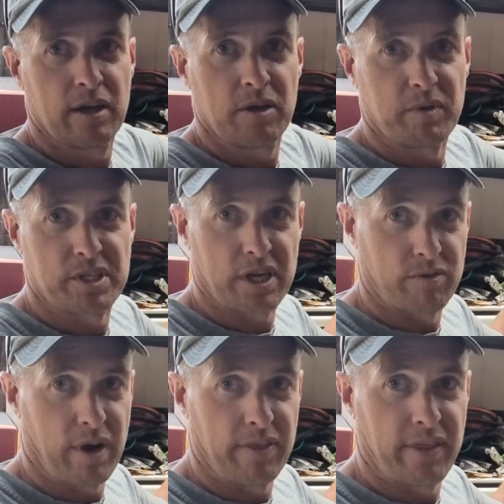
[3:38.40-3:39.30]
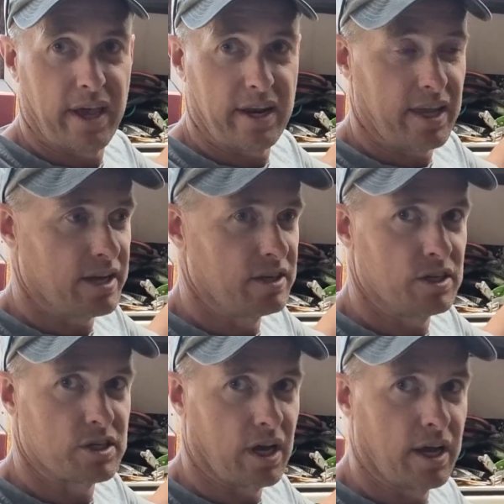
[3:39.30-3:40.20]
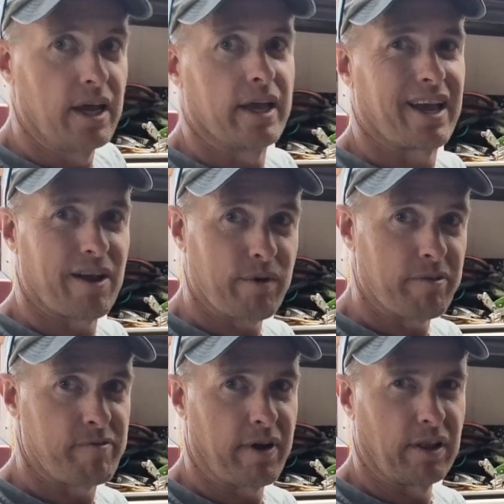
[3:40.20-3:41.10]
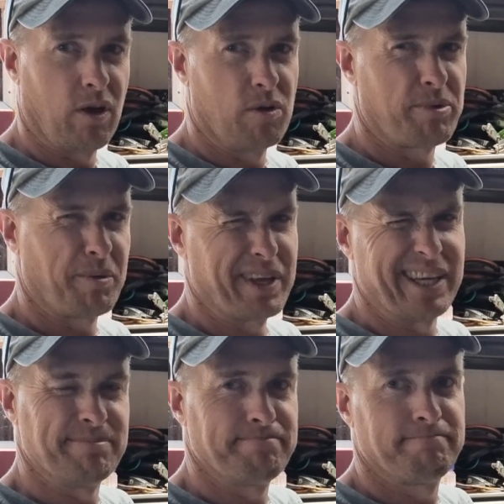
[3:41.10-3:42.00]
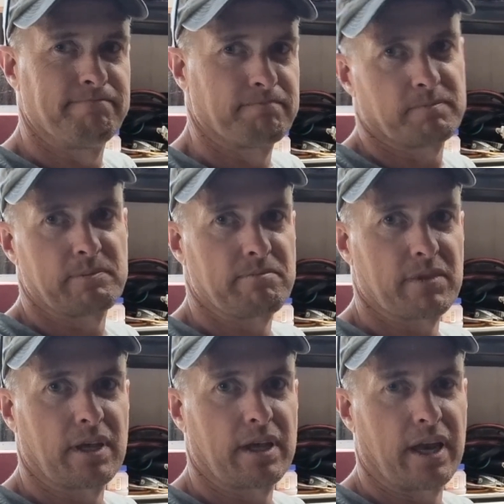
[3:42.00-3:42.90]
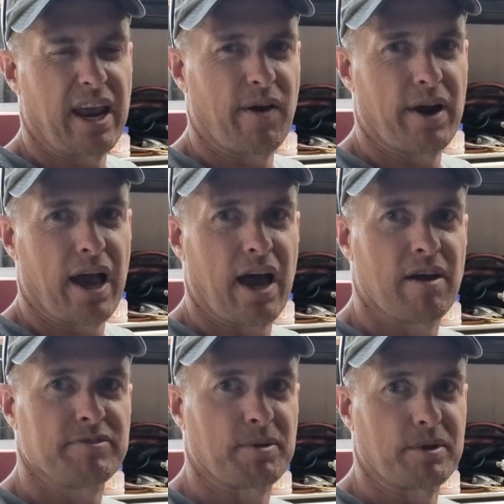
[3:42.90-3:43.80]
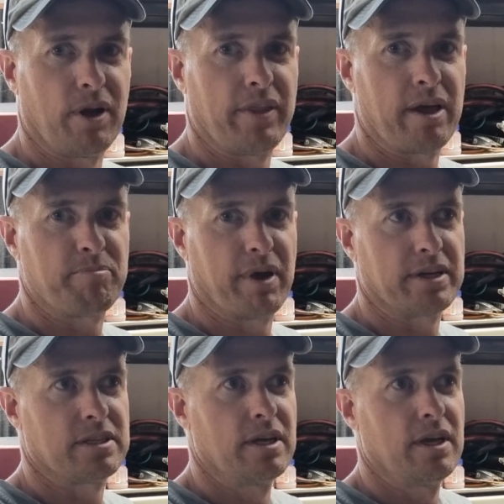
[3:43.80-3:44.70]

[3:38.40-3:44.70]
which can run that air conditioner. Can't run it for very long, probably an hour and a half, something like that, but